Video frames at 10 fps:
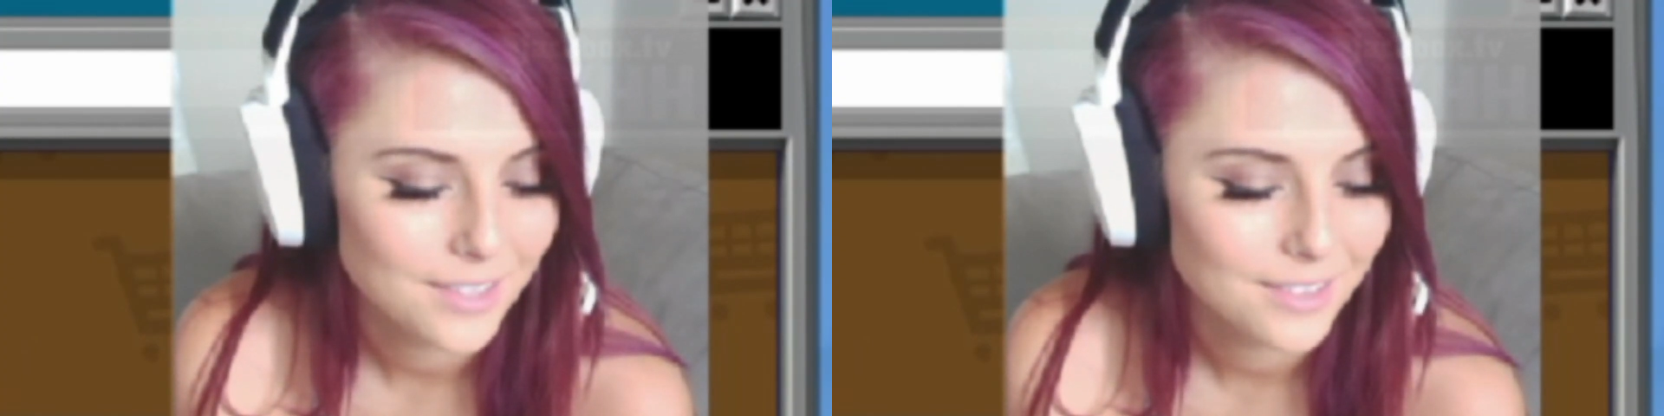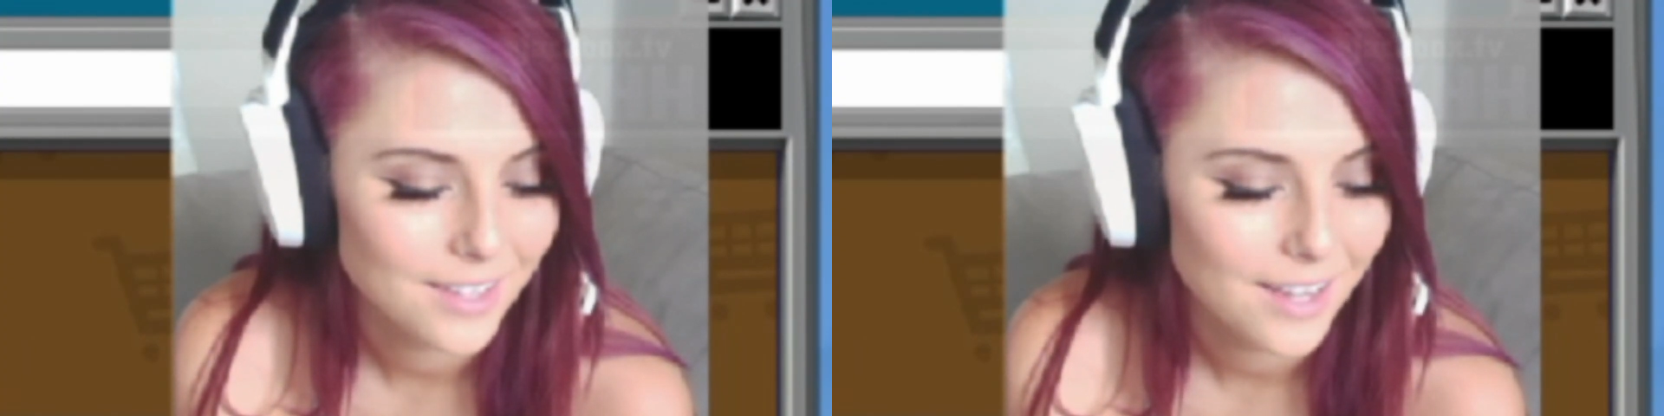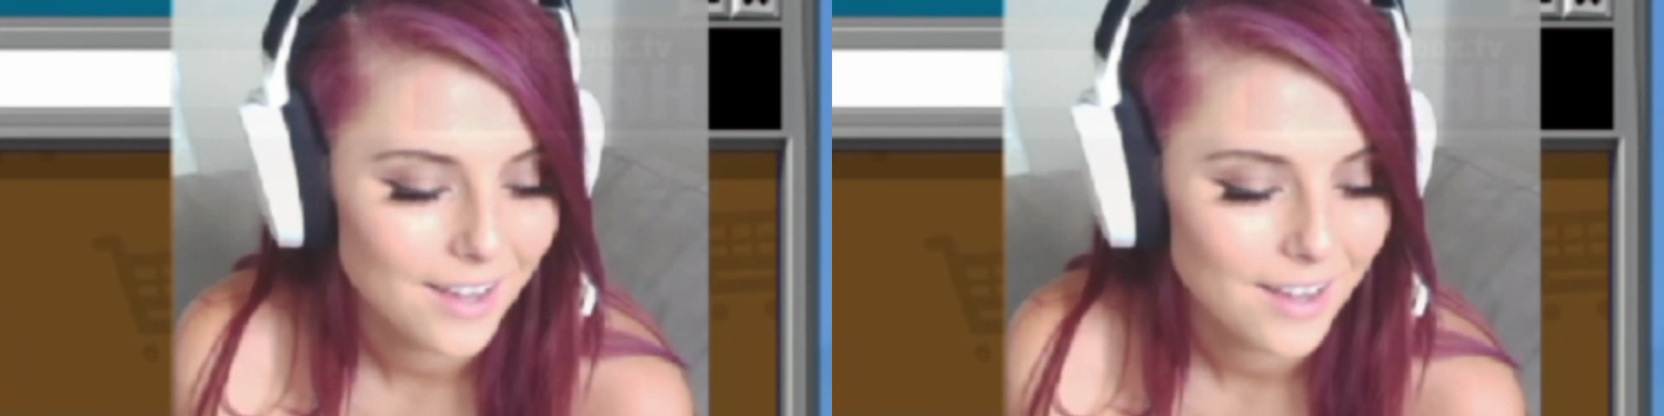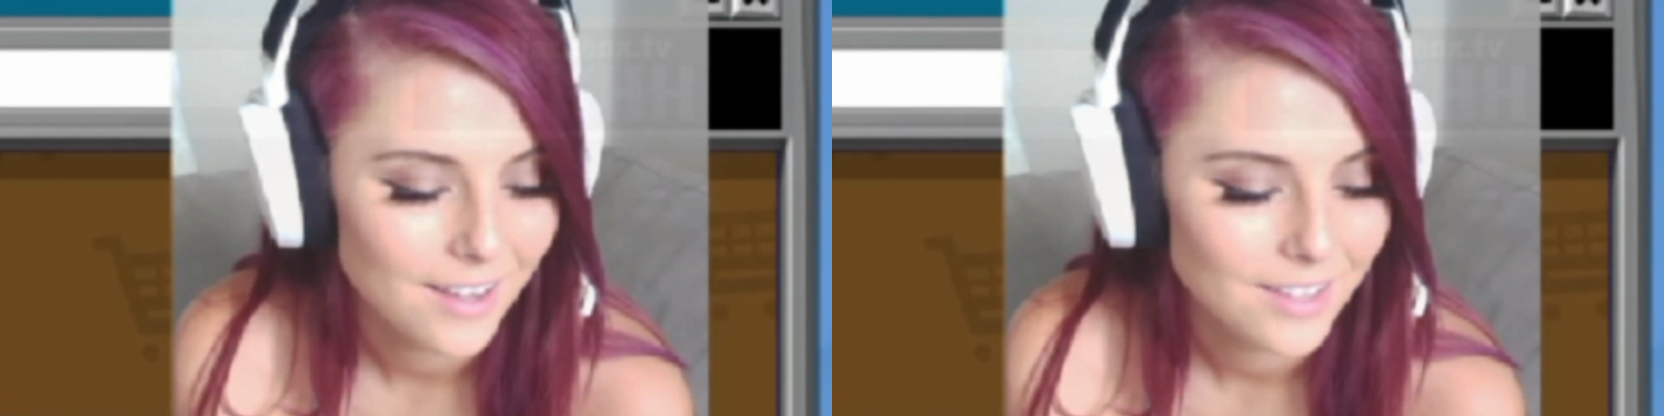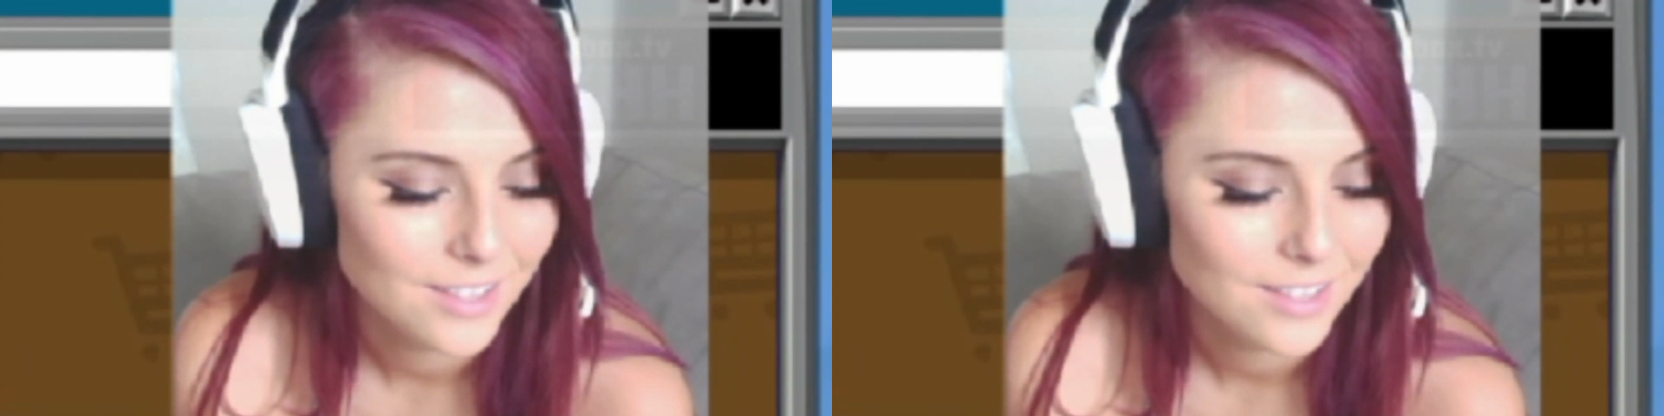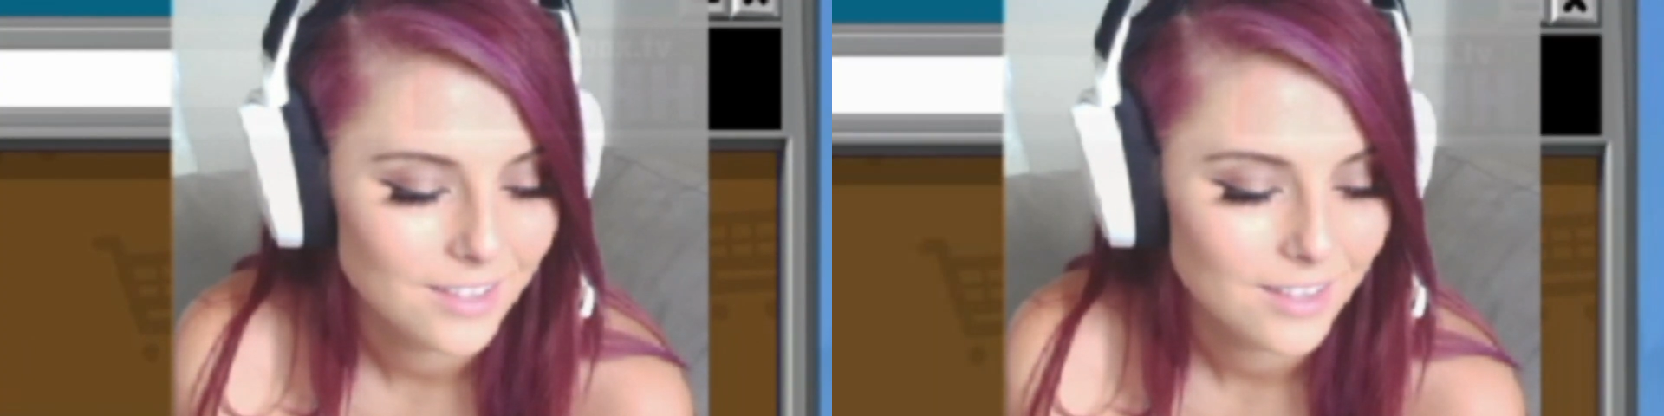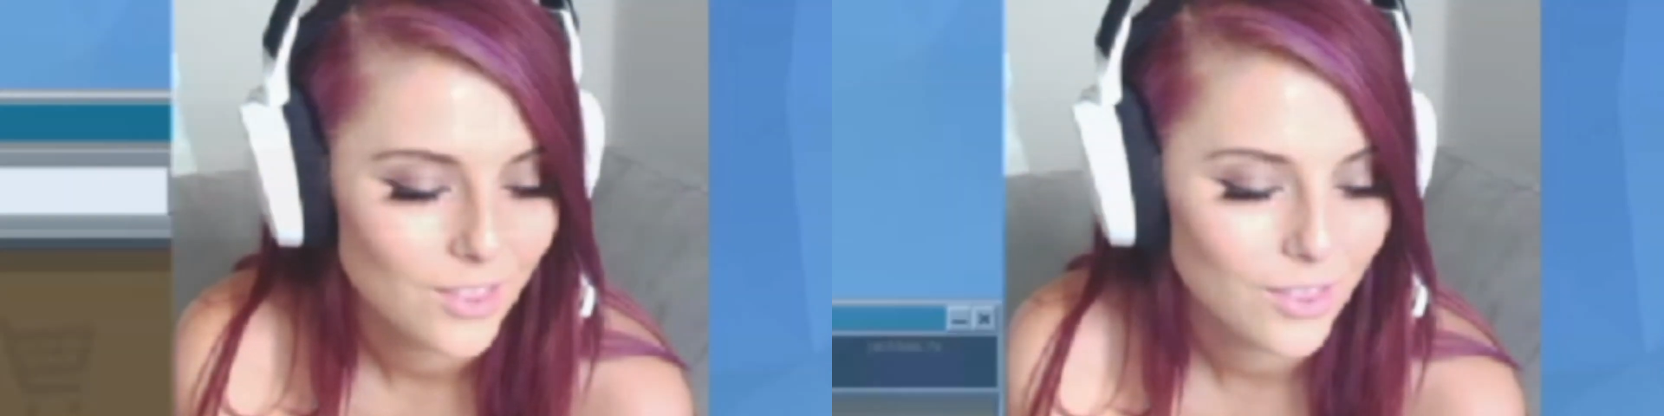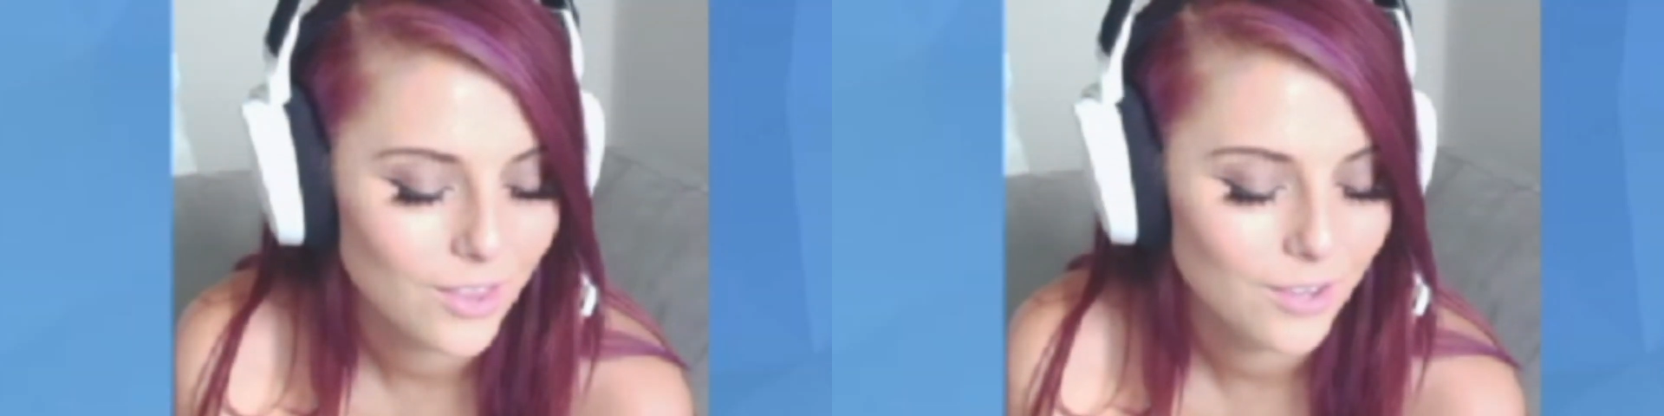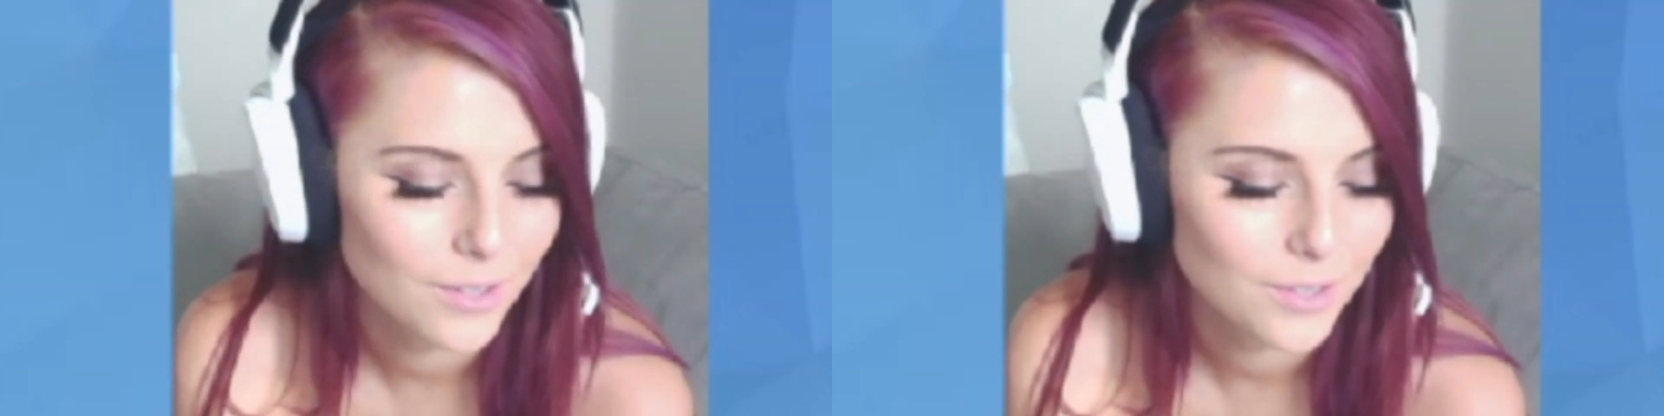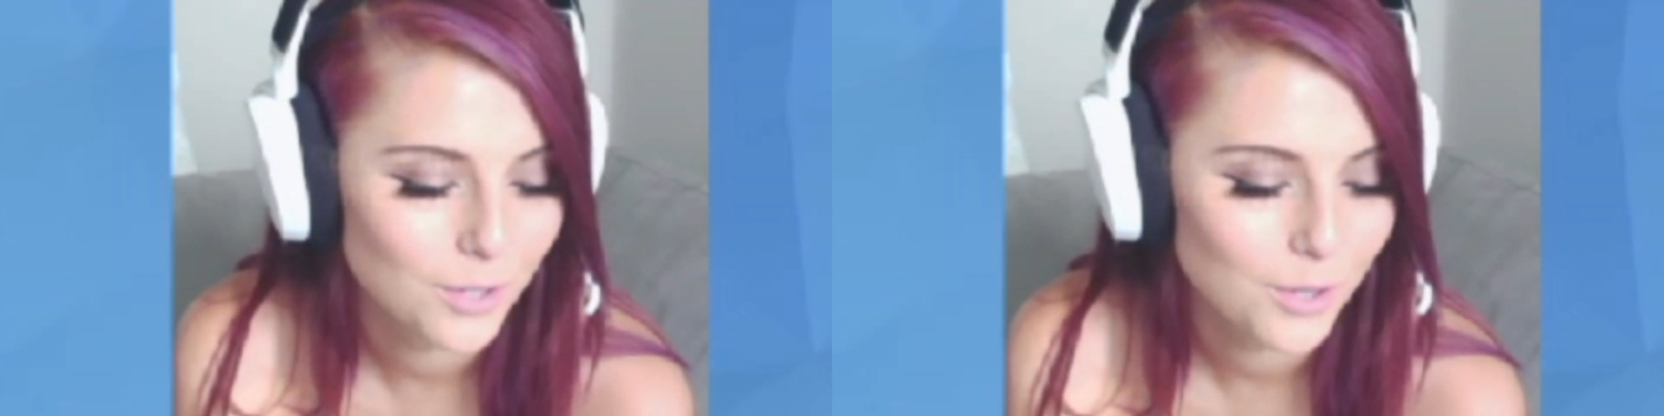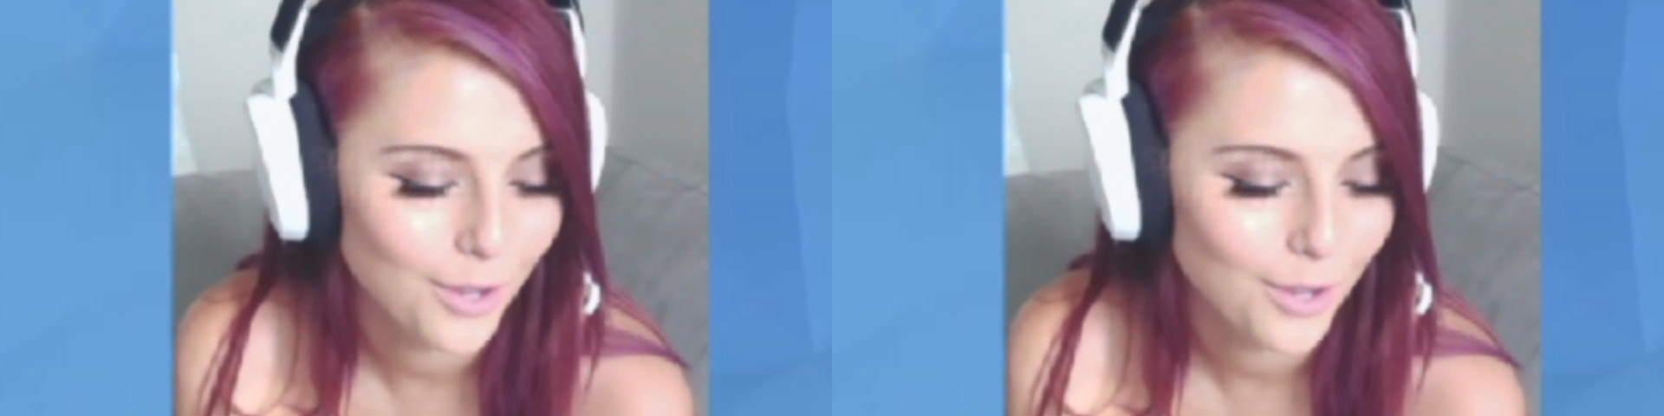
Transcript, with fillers: and two